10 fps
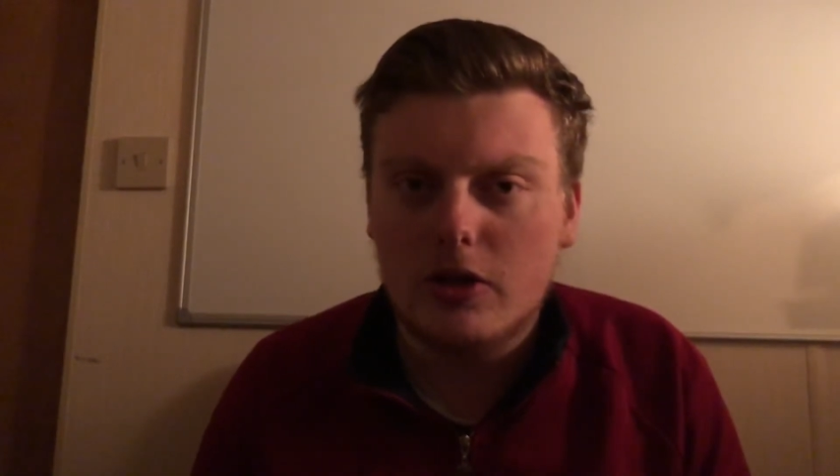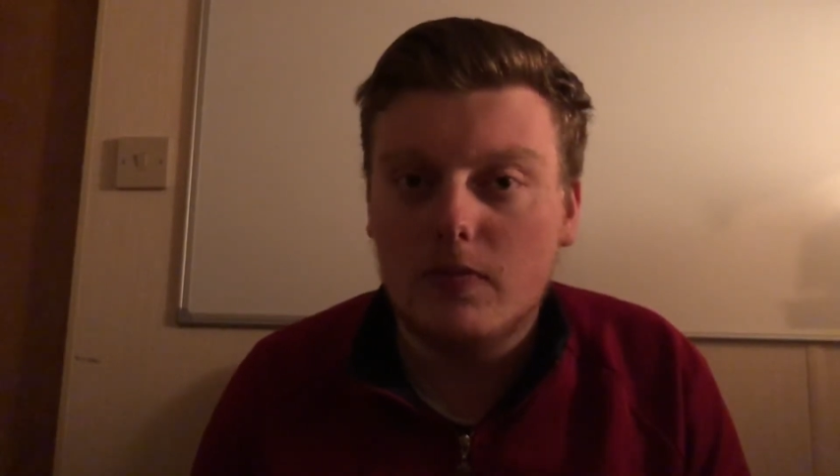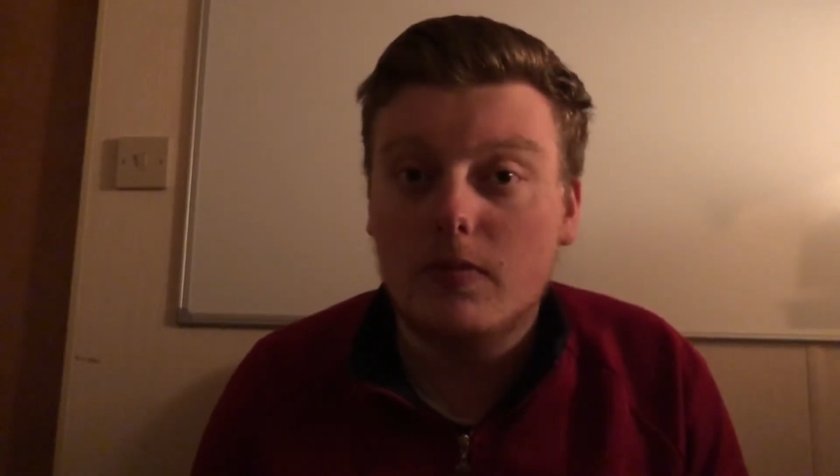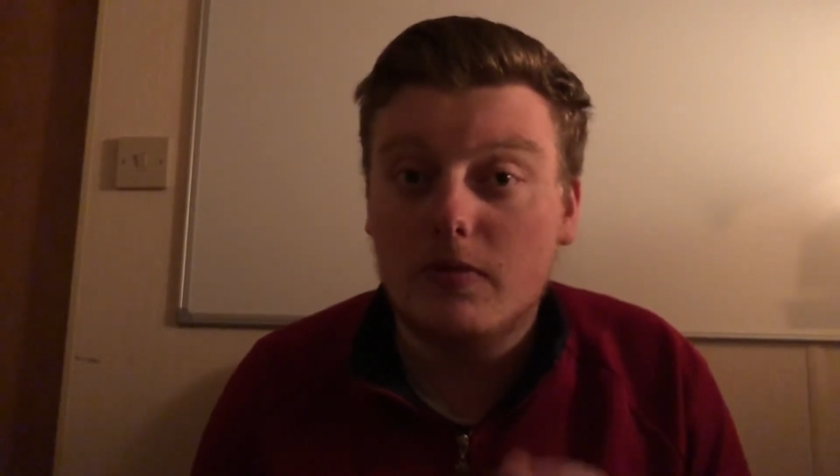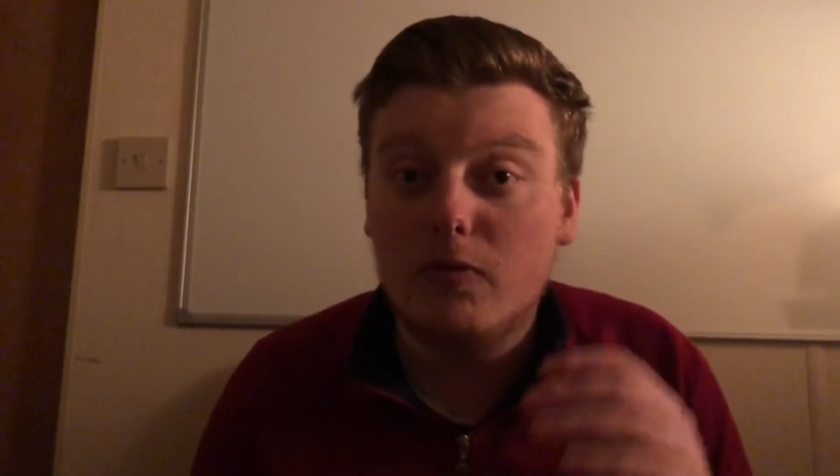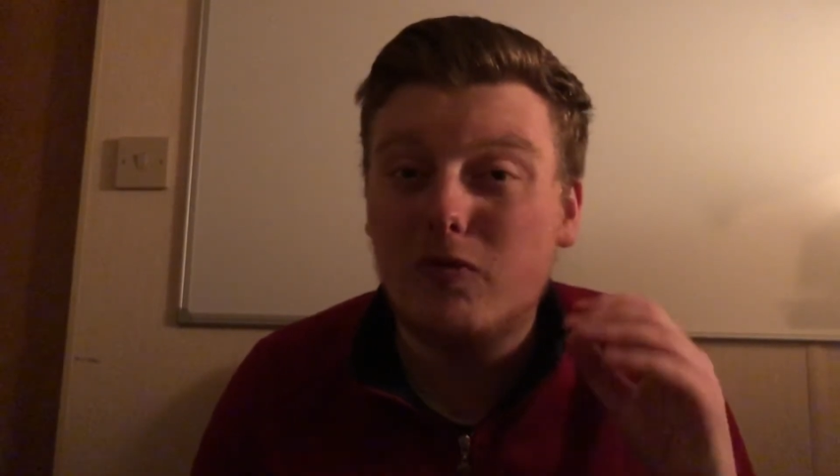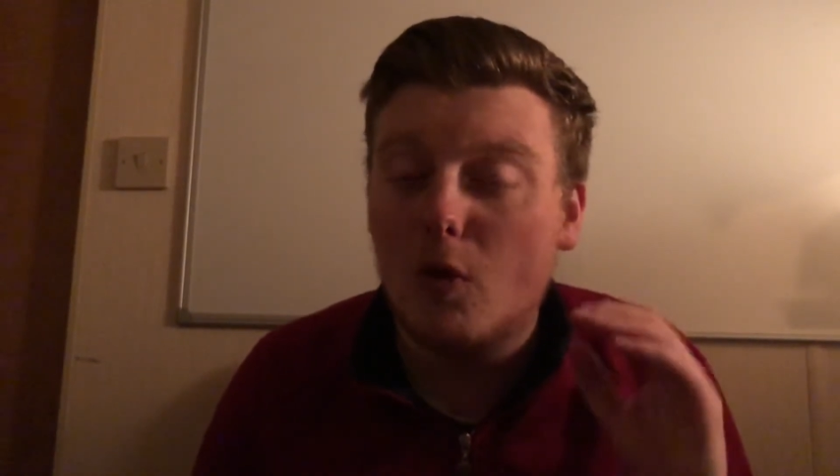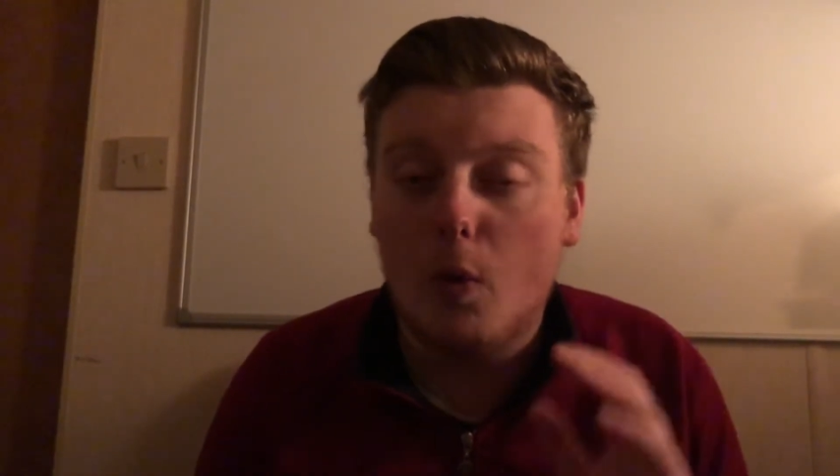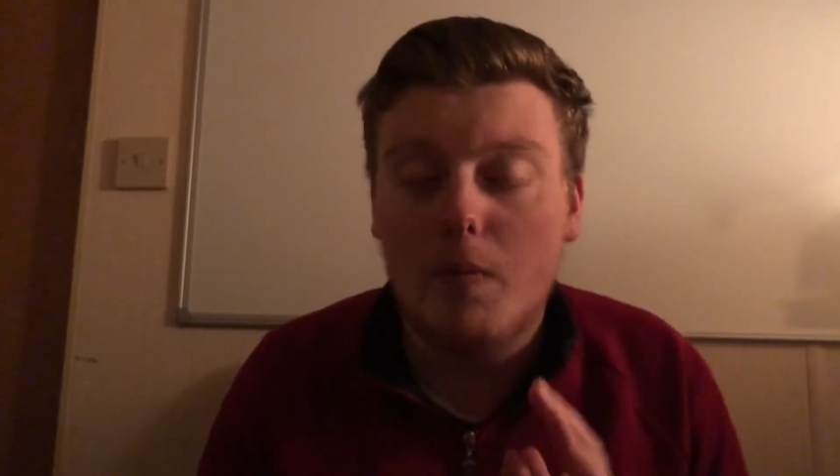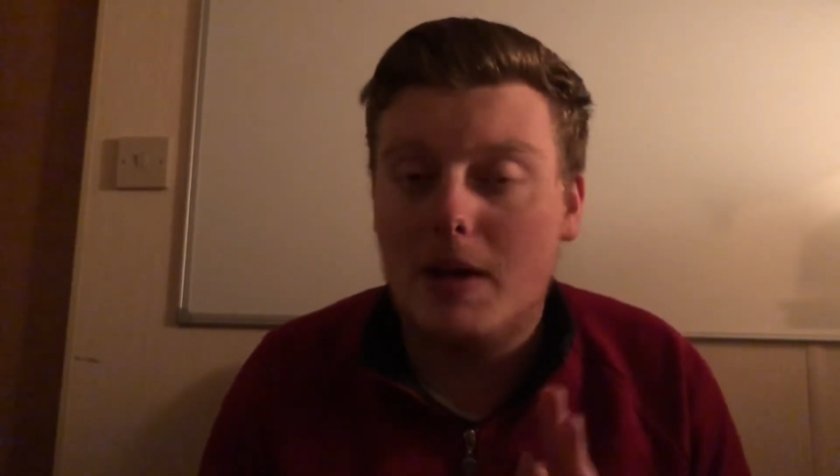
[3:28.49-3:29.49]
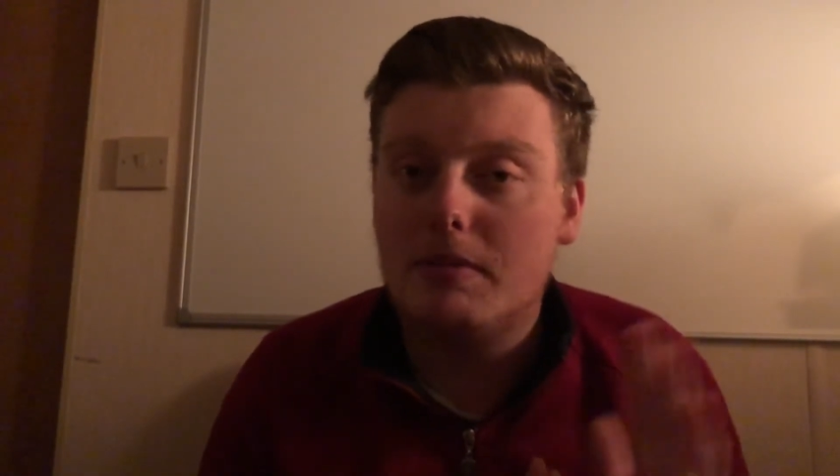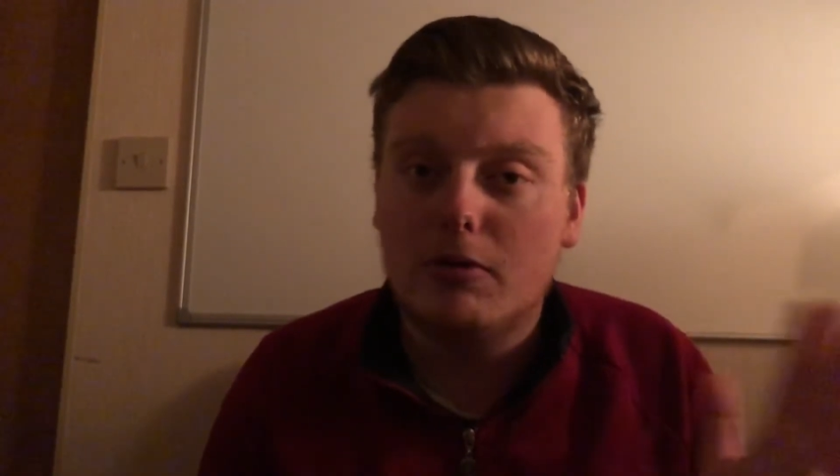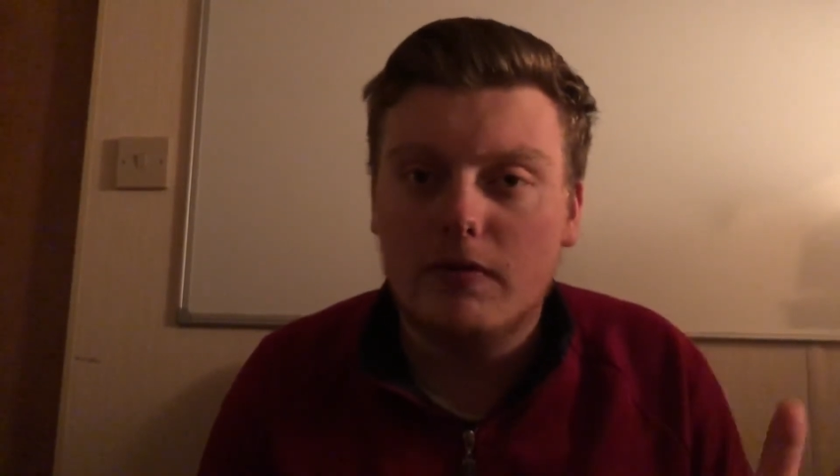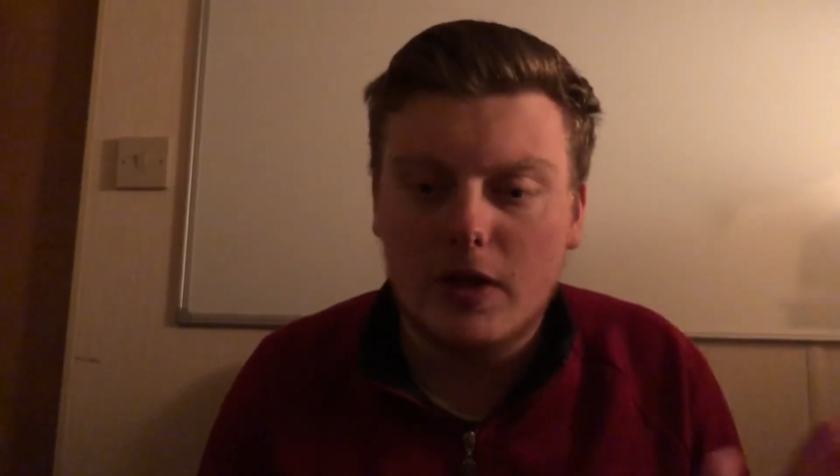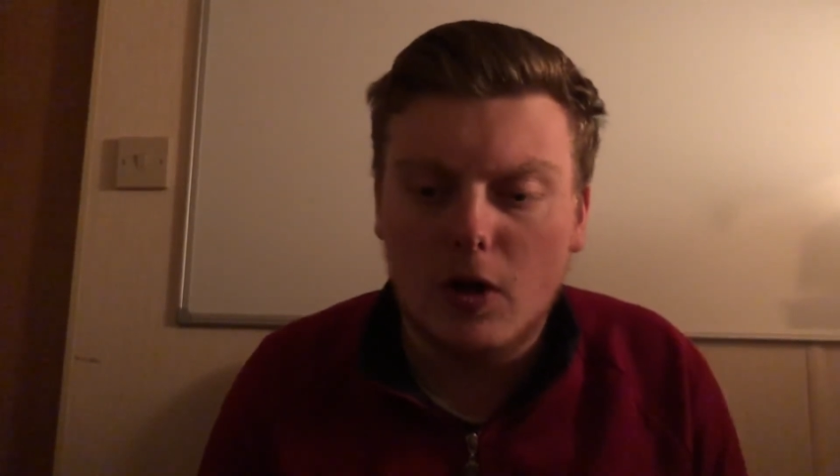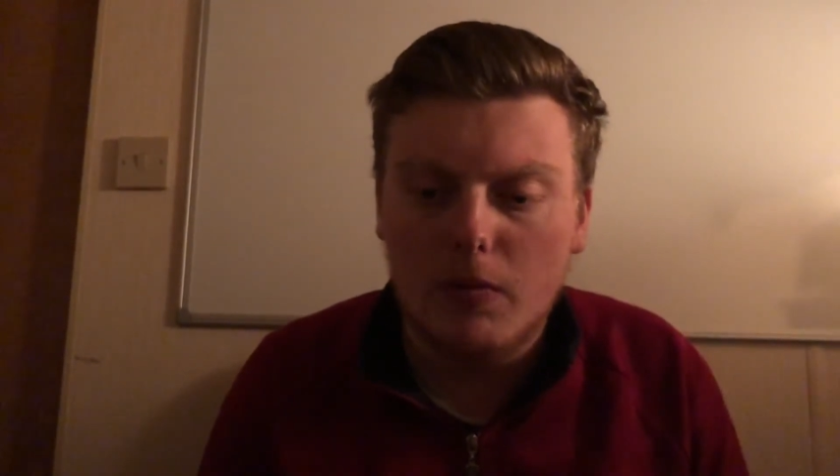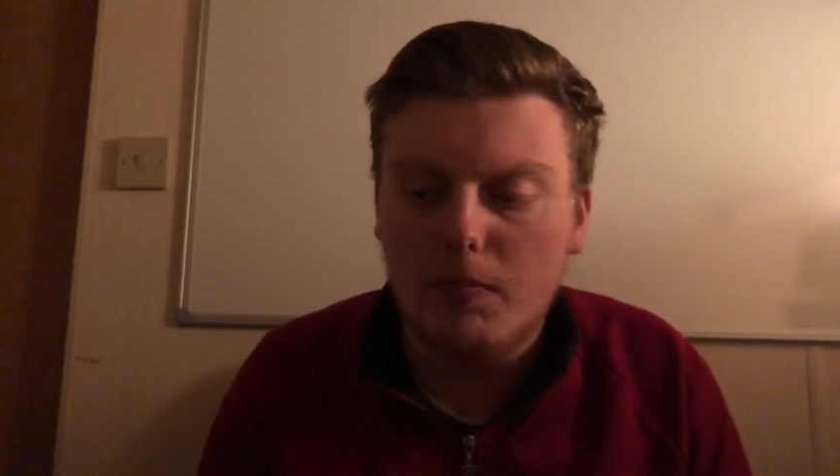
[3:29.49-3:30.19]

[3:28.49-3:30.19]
done before maybe moving on.